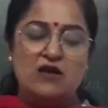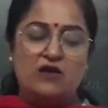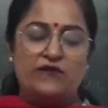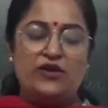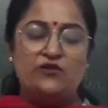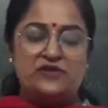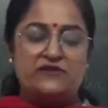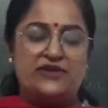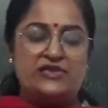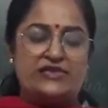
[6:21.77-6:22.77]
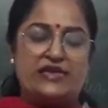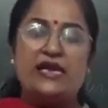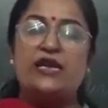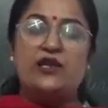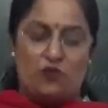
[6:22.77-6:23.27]
When you will
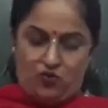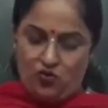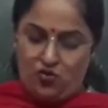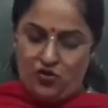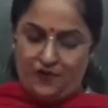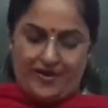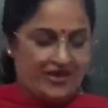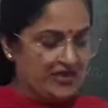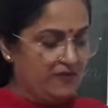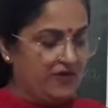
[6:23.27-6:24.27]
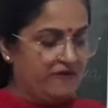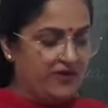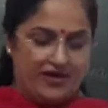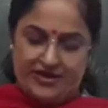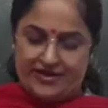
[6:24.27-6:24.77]
see in your book on page number
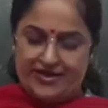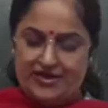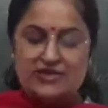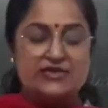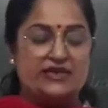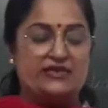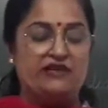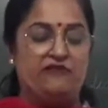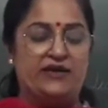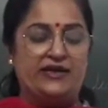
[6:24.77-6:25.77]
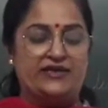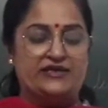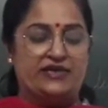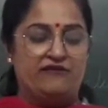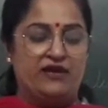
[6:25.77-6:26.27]
161, it is
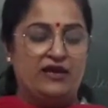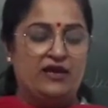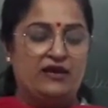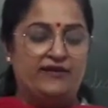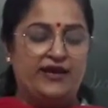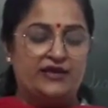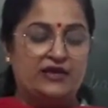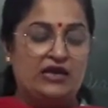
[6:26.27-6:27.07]
given. Right?